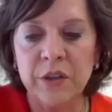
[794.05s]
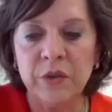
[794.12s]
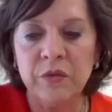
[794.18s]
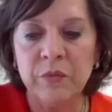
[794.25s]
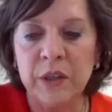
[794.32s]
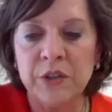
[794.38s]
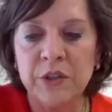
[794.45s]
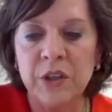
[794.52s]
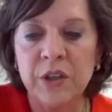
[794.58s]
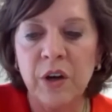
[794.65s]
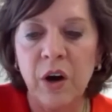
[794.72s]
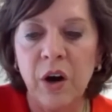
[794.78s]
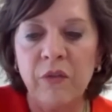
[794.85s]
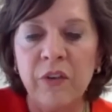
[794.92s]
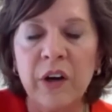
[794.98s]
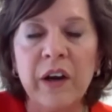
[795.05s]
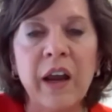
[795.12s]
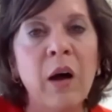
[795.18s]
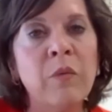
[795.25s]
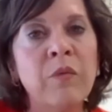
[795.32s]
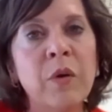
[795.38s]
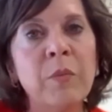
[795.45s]
you've mentioned are very
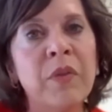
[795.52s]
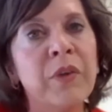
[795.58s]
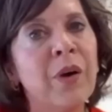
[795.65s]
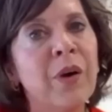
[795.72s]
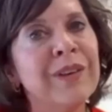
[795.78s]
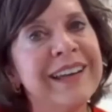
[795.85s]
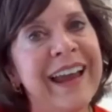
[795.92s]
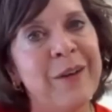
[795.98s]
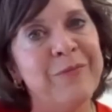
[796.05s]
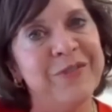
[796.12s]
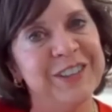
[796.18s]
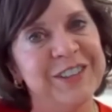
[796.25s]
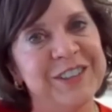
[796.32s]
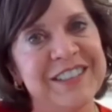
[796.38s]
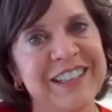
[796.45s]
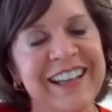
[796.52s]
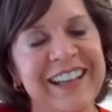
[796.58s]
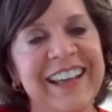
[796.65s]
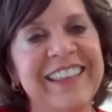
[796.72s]
helpful, but they're only gap fillers.